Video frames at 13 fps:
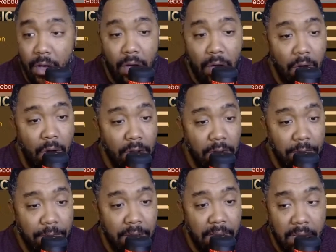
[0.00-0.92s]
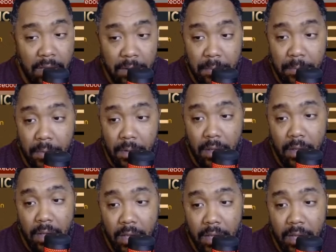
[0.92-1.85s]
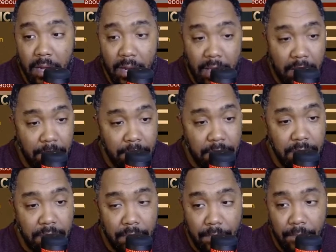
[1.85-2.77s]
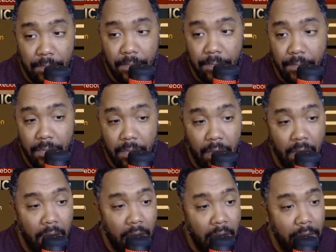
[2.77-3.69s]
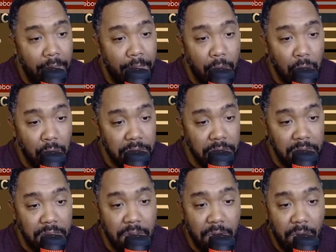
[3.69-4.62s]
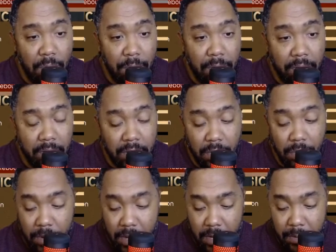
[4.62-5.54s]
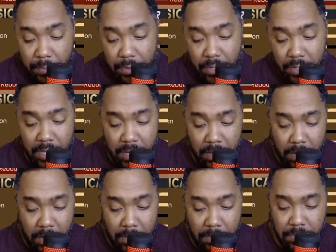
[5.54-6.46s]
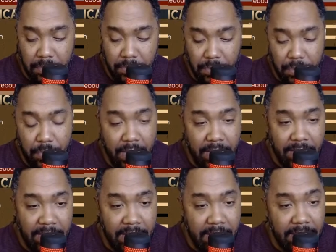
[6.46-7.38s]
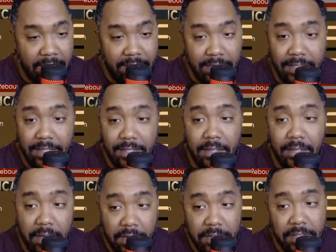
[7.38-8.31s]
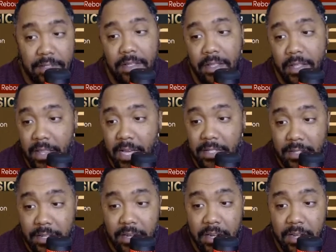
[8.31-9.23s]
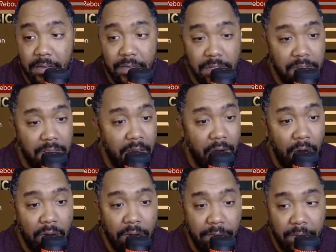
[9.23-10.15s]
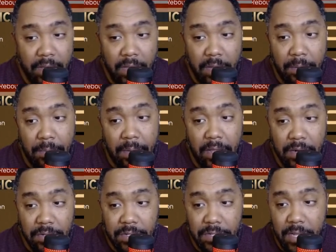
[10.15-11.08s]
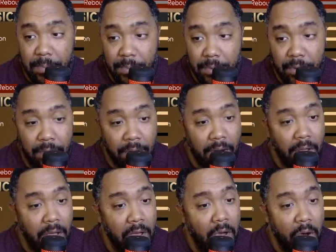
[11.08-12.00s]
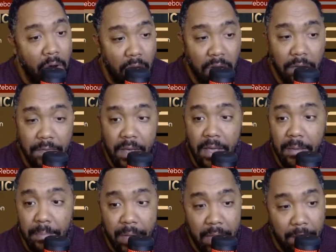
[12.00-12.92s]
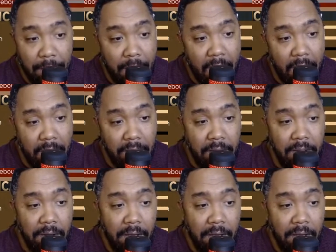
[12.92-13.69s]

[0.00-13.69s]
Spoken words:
Hall of Fame clamps. Or still, we're going to go ahead and put that up to a 96. That's going to give us that Hall of Fame interceptor, Hall of Fame pickpocket.